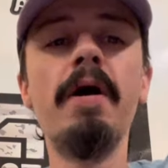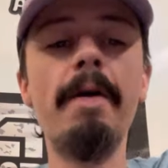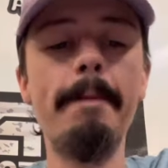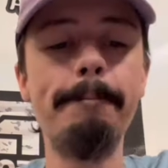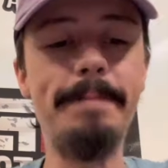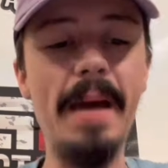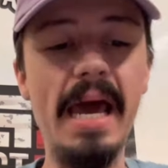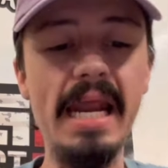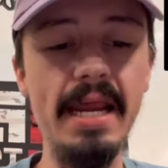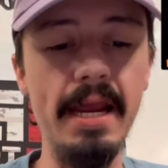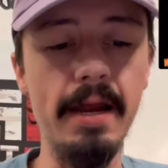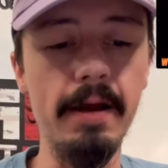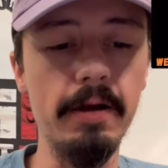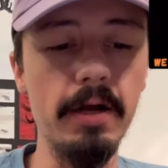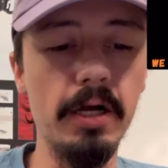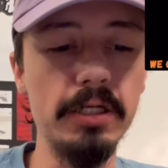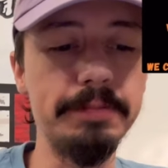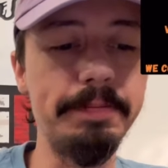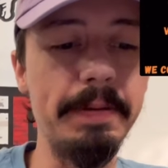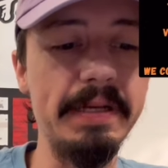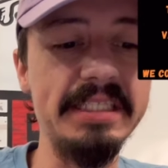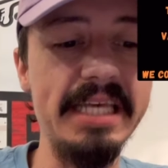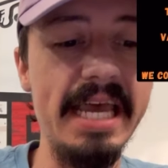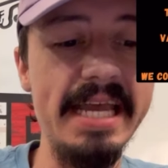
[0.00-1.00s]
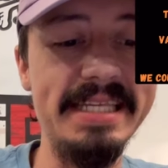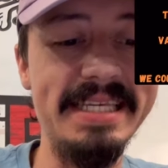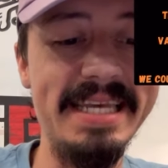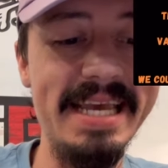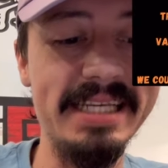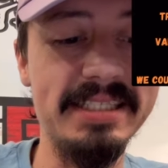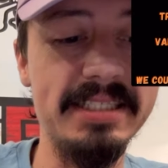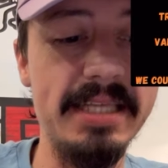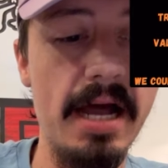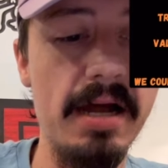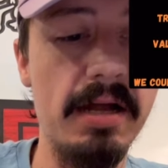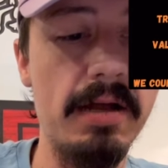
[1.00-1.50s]
Benny here,
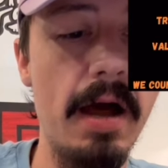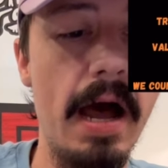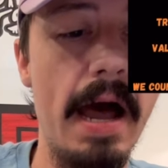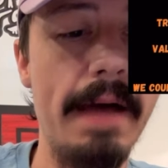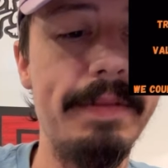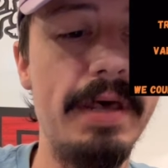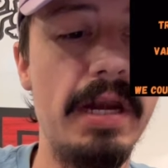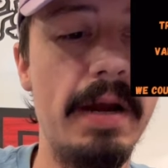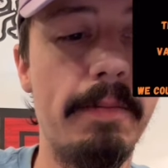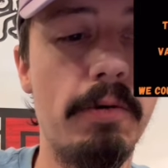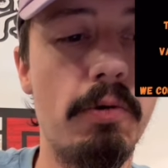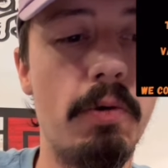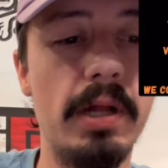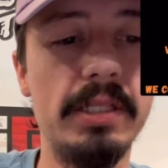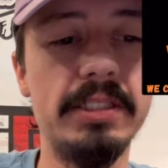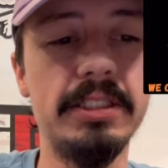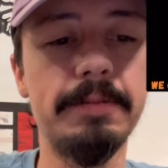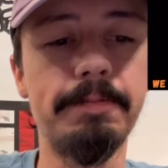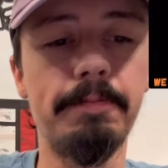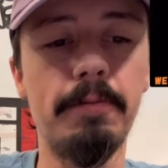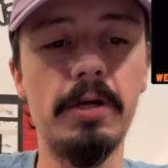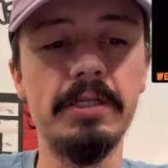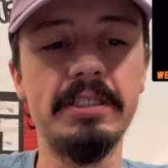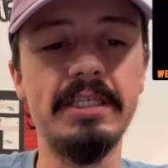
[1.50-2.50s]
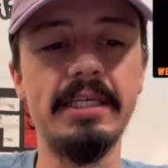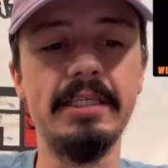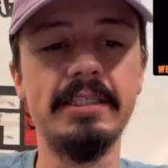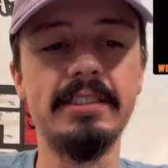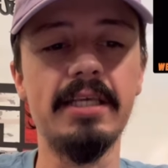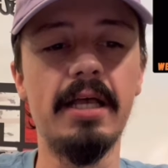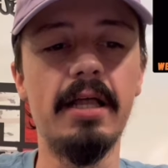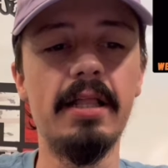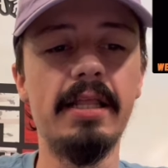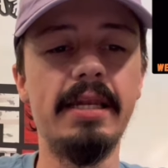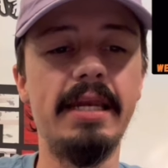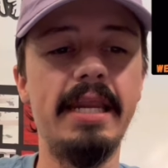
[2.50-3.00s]
GhostPicksATS.com, the number one sports
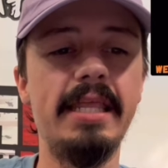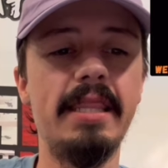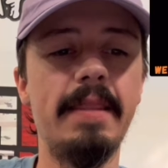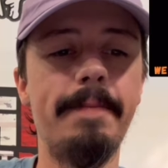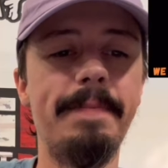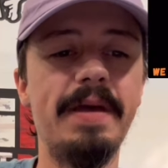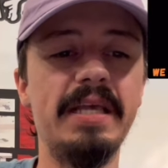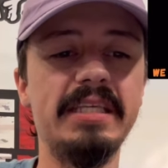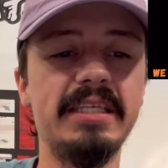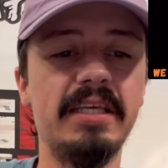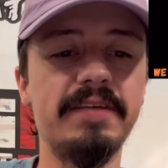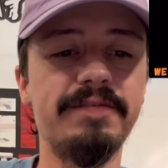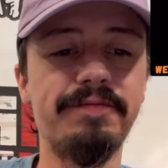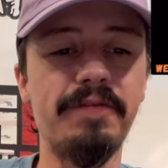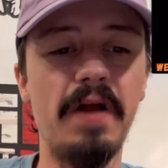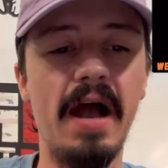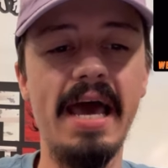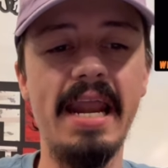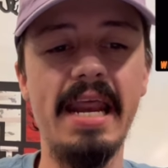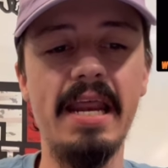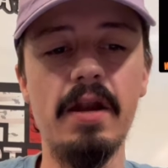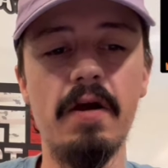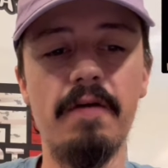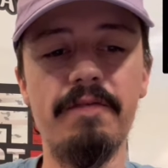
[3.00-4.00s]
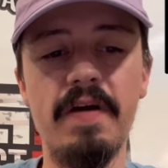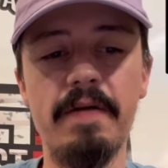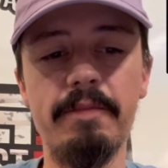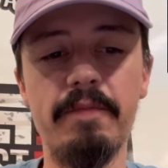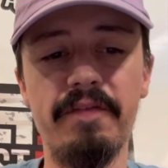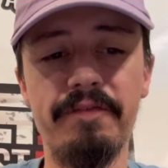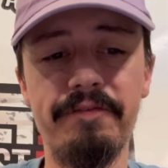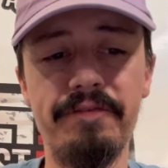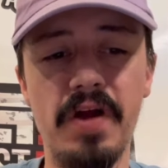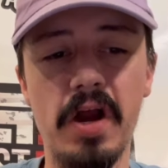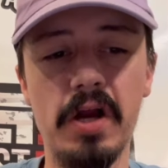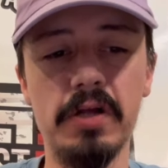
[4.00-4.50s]
consultant in the business. Friday, November
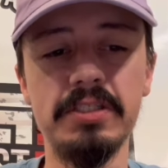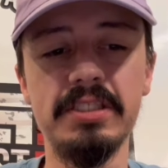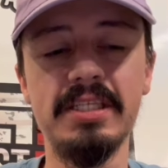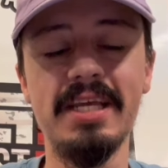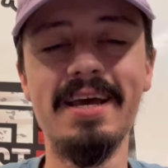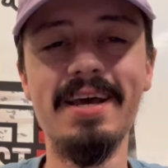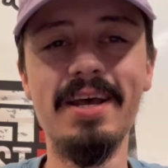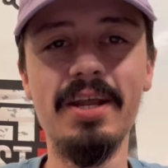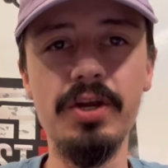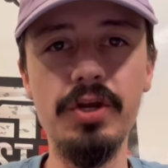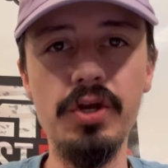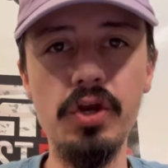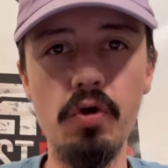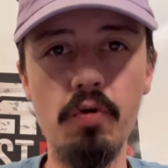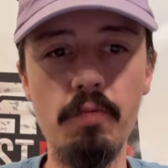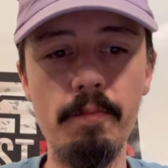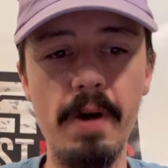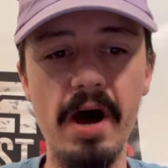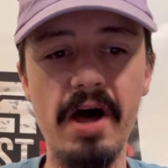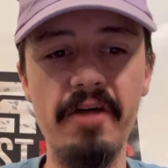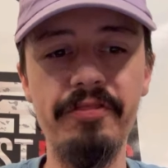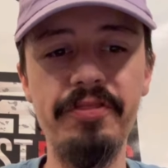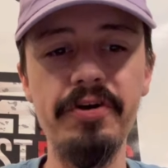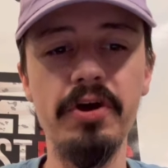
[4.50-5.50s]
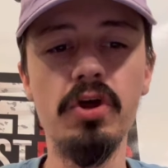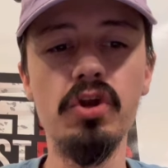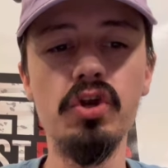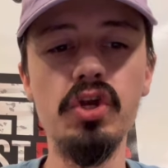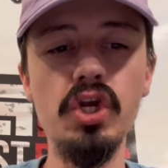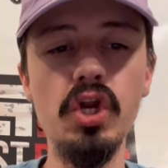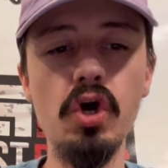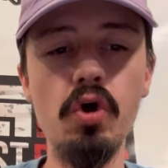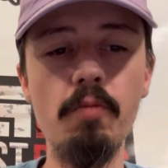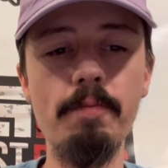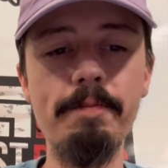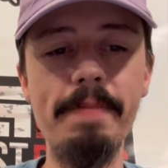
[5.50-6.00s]
1st, new month,
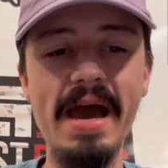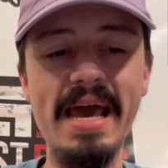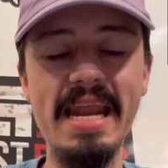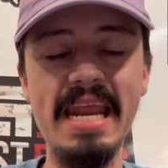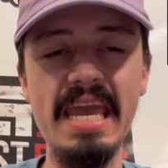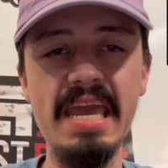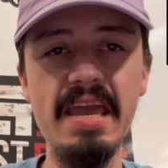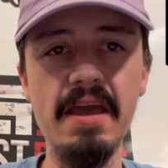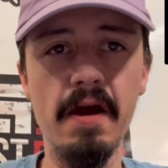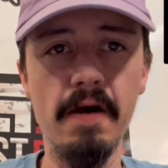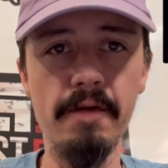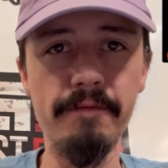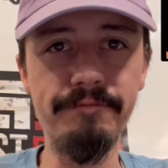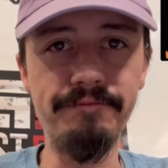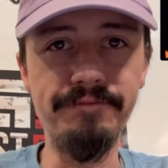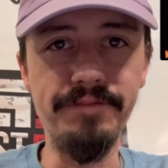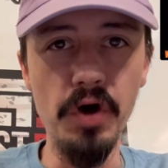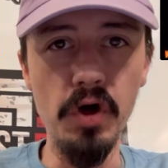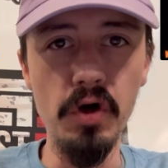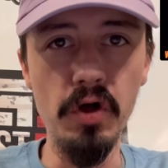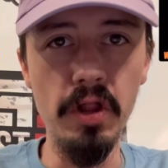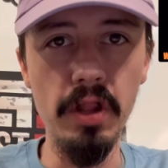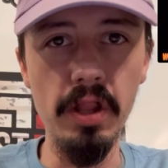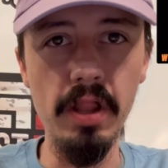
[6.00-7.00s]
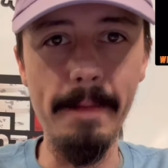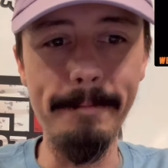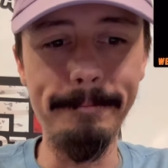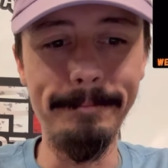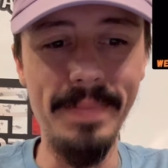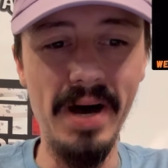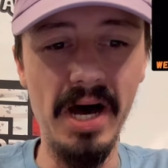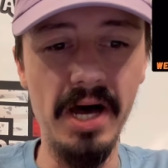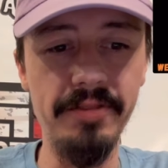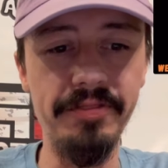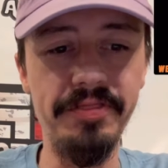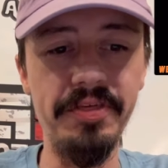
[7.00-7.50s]
new Benny, full
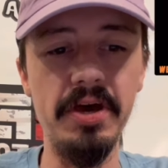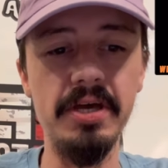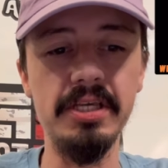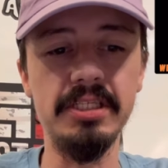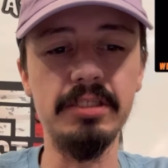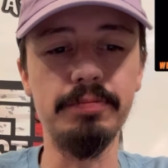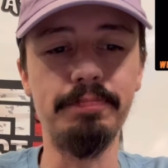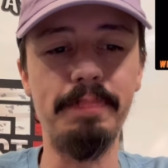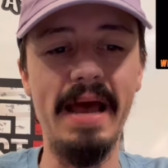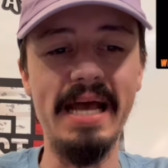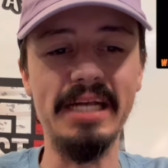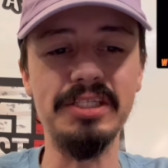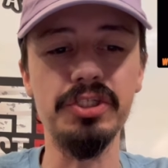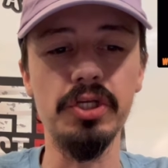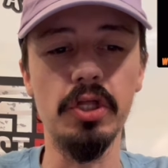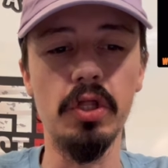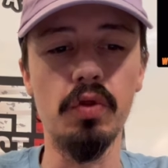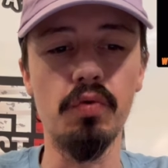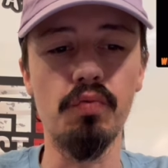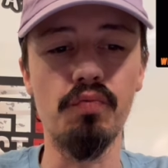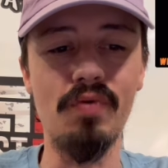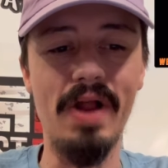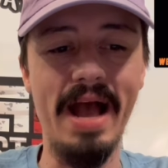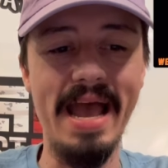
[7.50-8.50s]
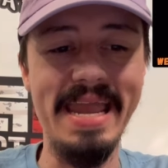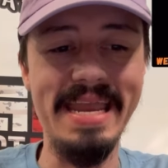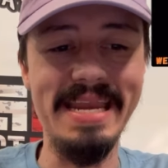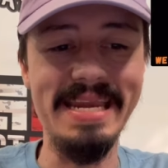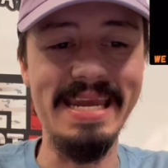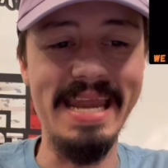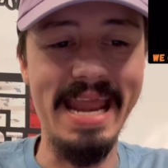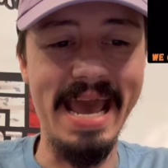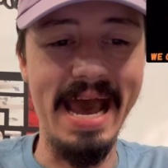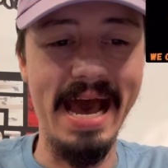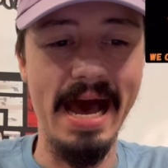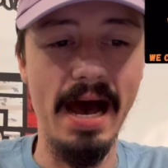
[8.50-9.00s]
month special right
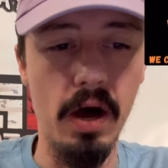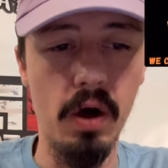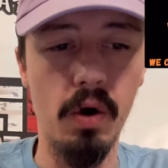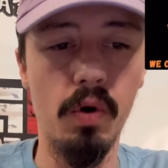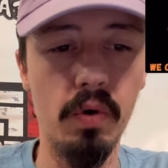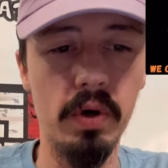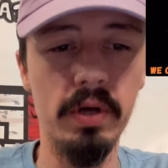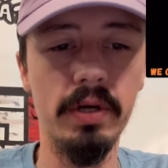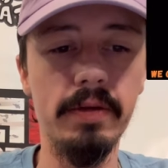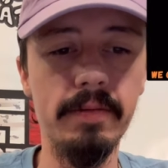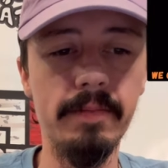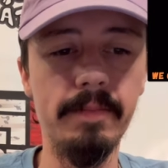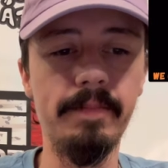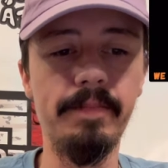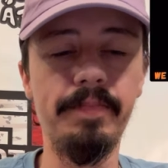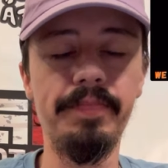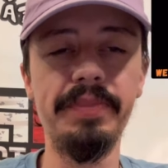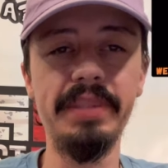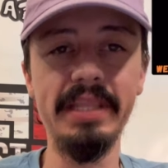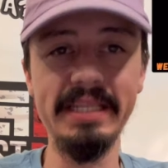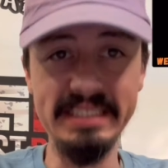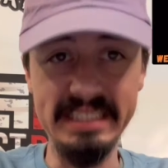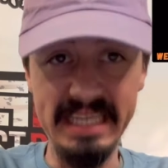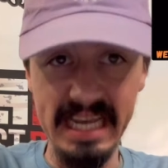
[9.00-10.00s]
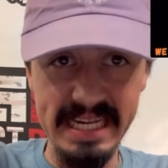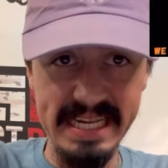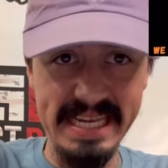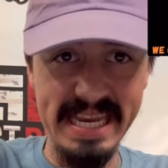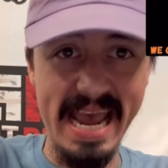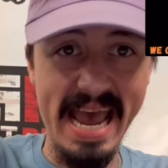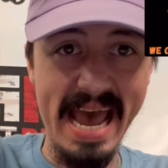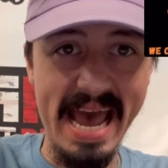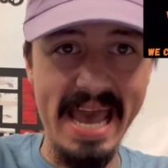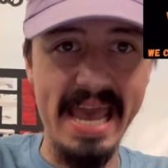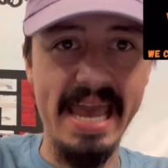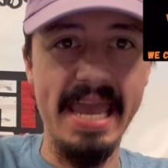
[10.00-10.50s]
now,
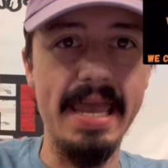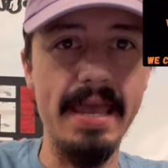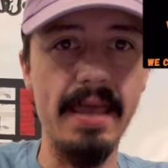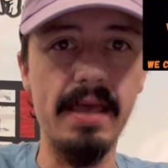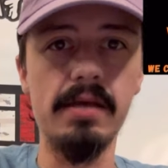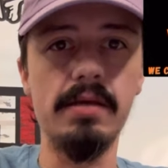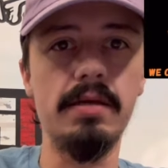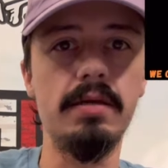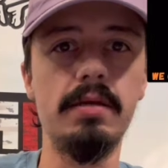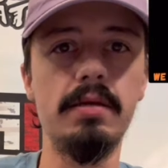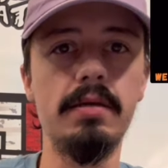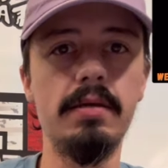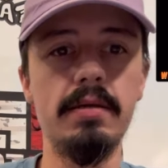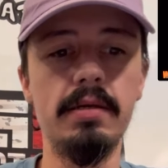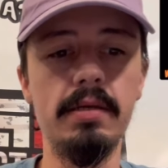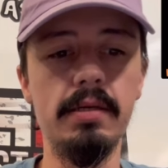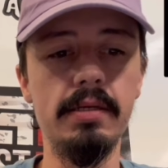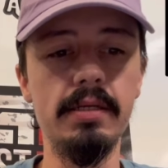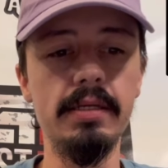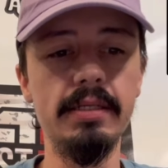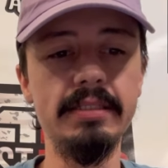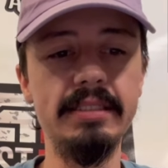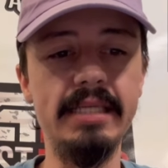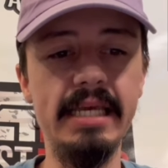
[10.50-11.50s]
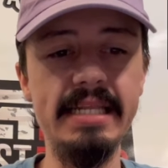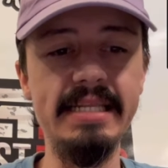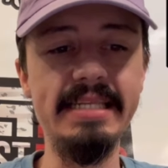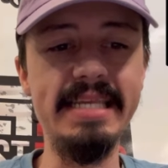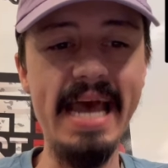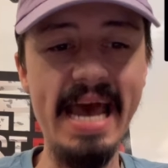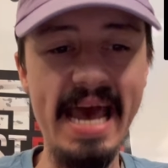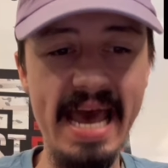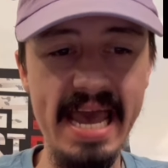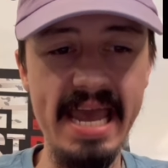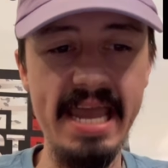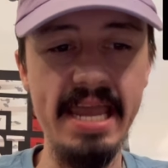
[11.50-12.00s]
today,
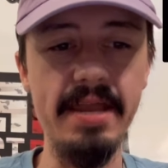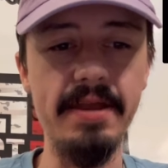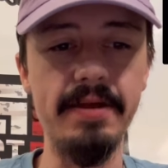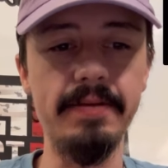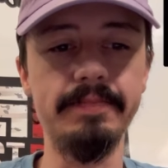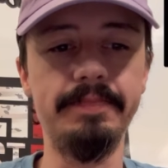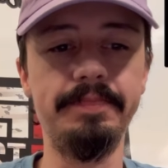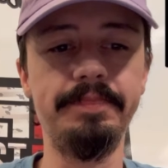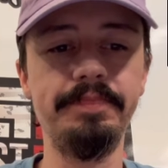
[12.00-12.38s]
today,